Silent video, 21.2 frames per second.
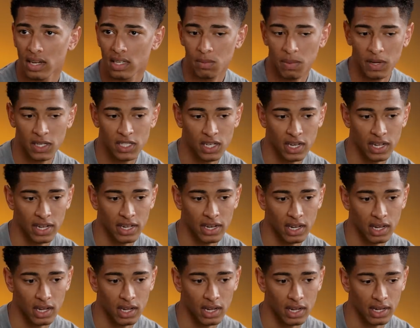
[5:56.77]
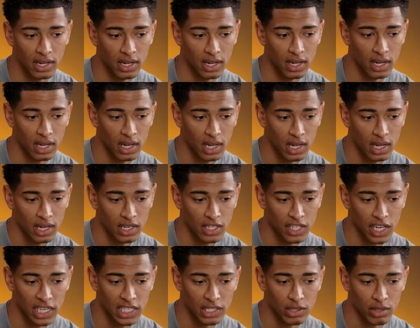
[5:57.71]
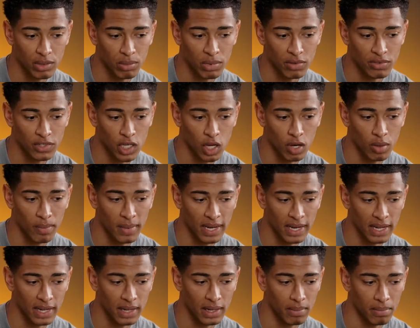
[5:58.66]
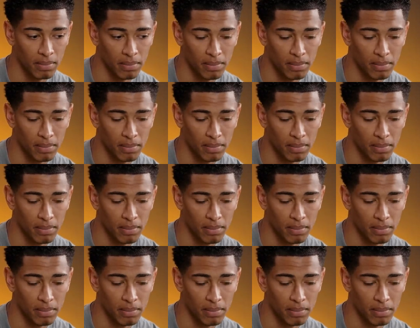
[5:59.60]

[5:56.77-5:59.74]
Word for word: especially in a in a changing with so many